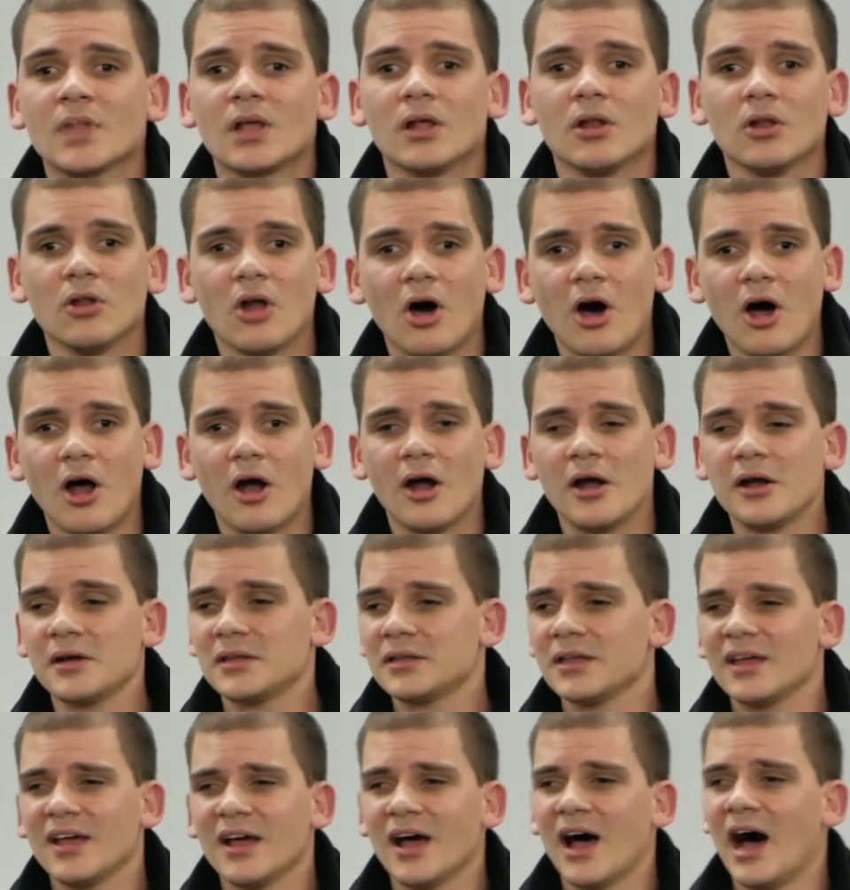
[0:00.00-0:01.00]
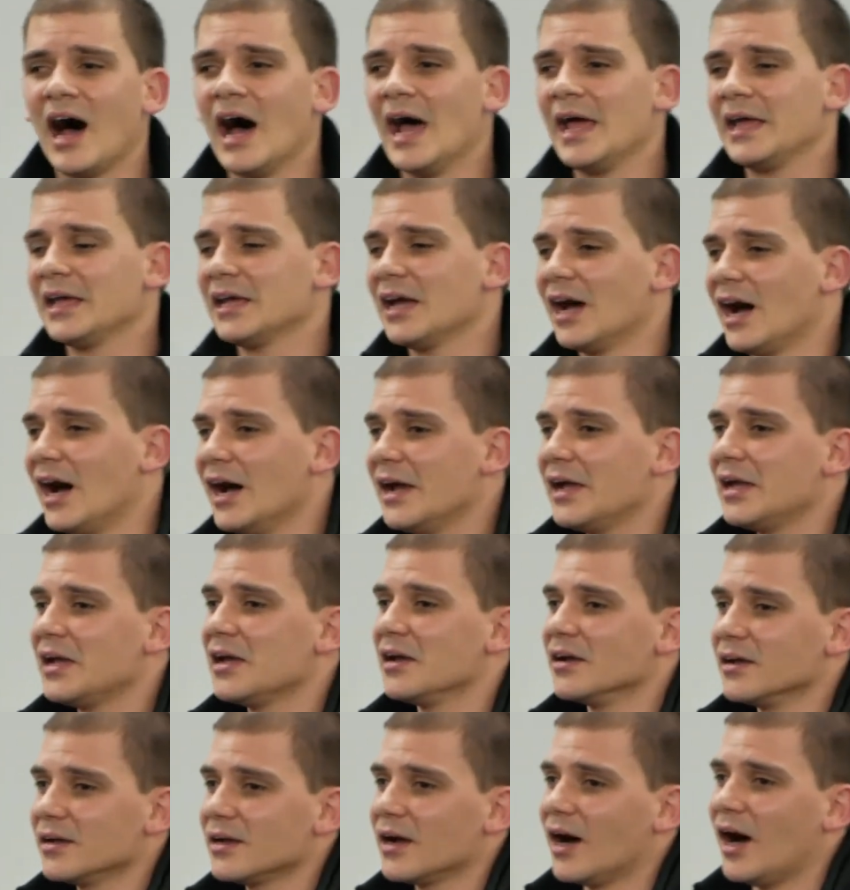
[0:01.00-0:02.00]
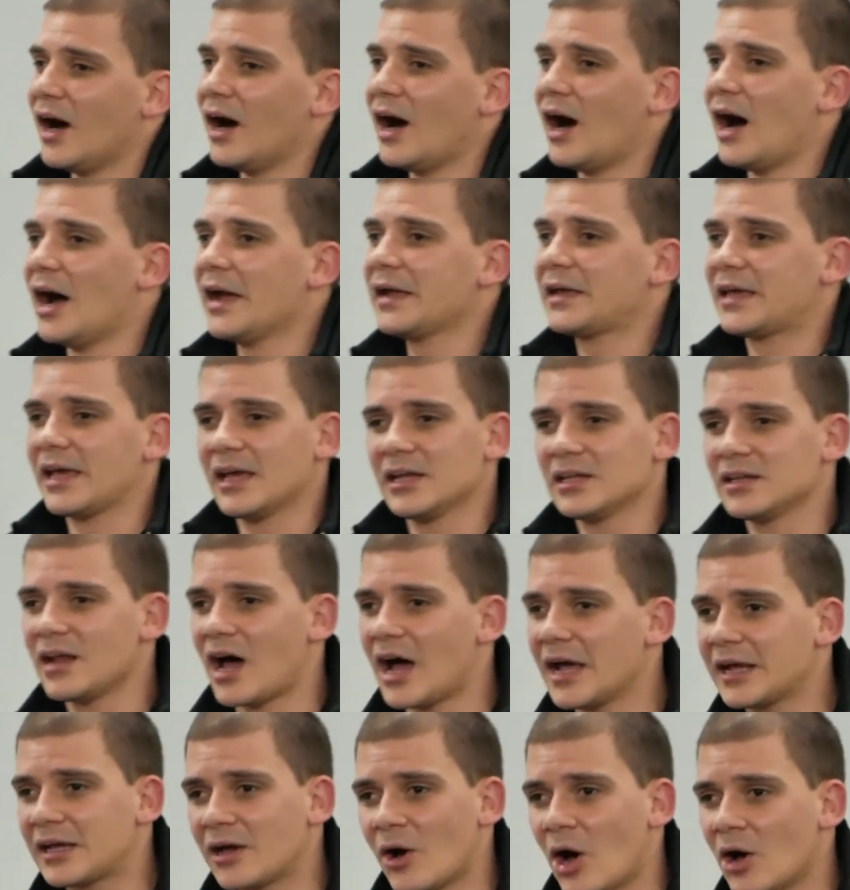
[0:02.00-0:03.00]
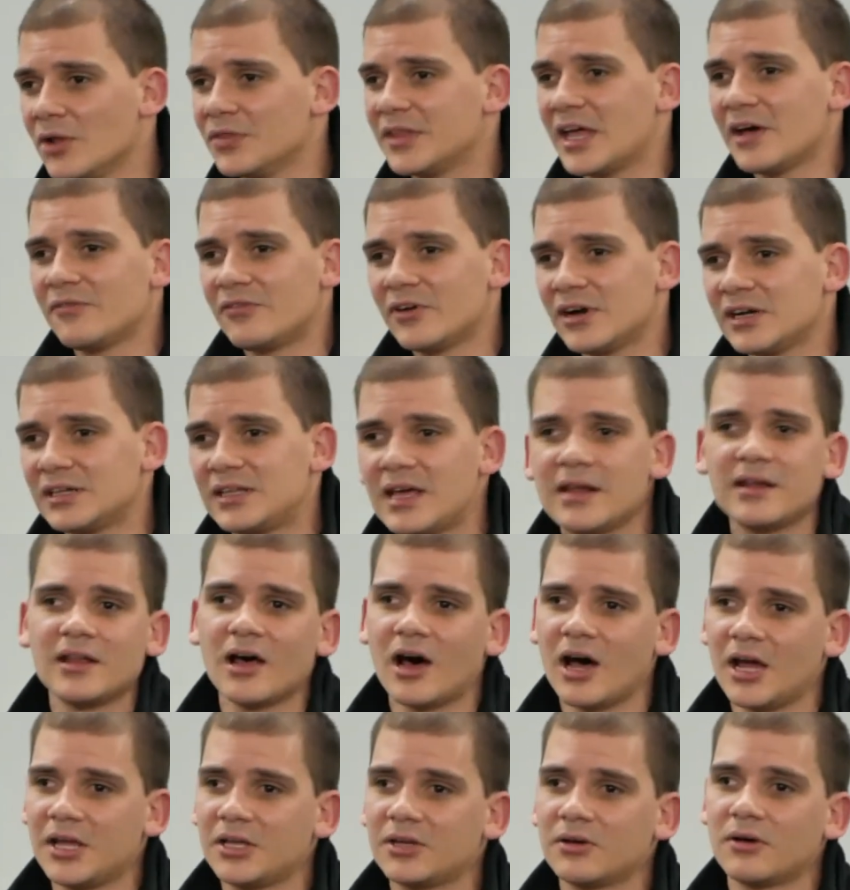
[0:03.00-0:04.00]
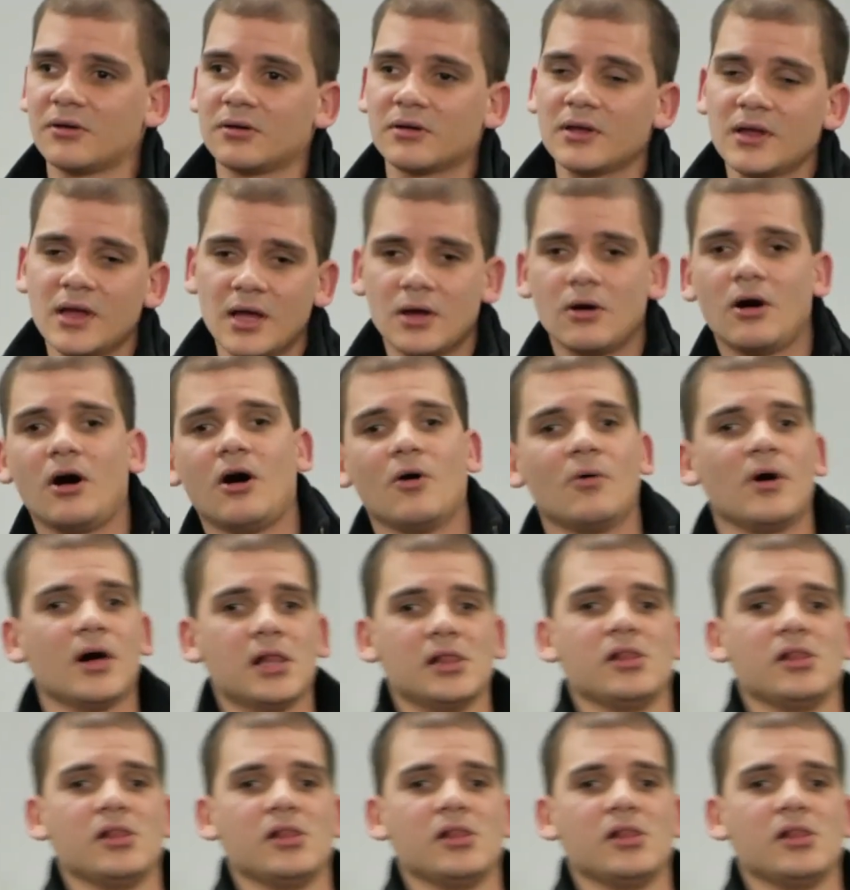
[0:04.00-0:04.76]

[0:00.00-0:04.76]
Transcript: Lord, I, I, I can, I, I'll never deny you. Oh, well,